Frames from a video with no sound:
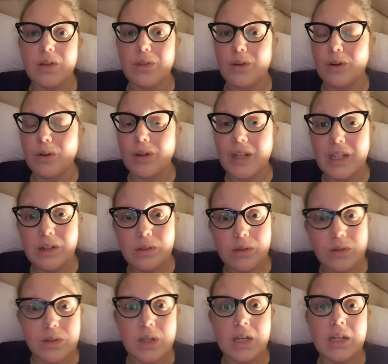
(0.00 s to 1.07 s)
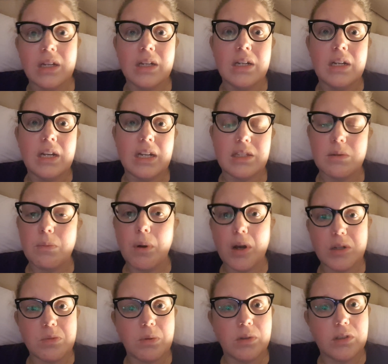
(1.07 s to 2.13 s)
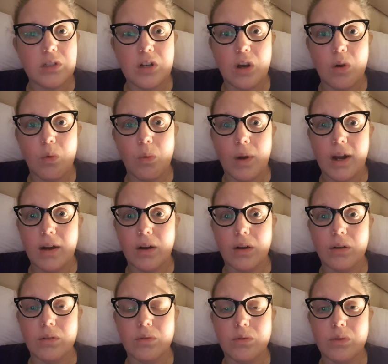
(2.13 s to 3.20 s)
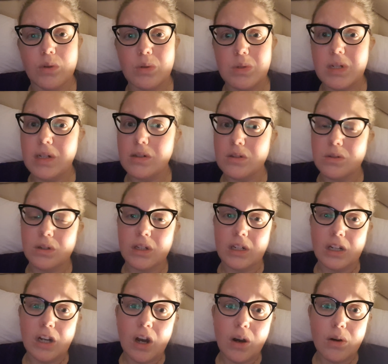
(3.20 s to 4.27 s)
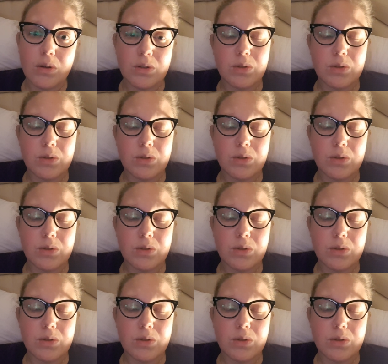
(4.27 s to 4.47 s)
There are needles. It's impossible to know where those needles are going to go.